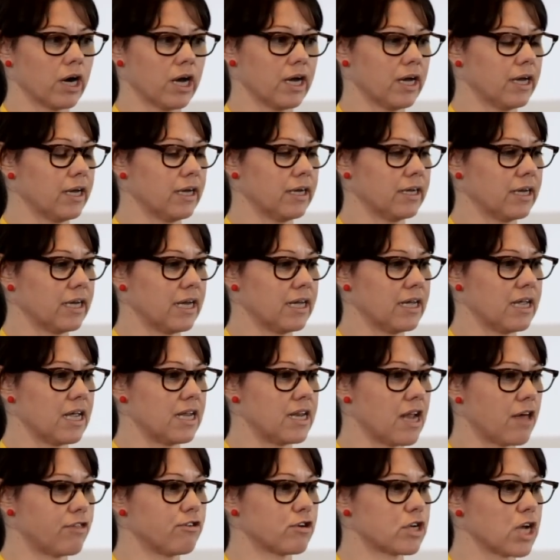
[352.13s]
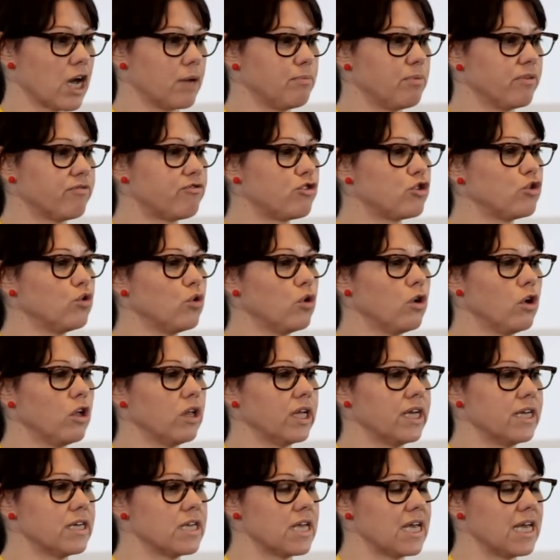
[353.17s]
another type of
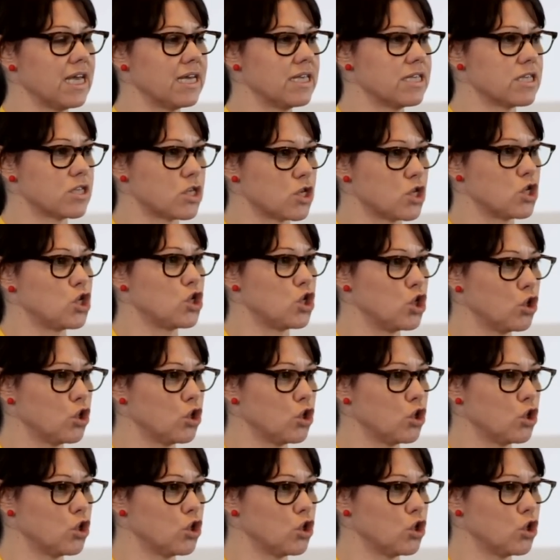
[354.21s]
tool is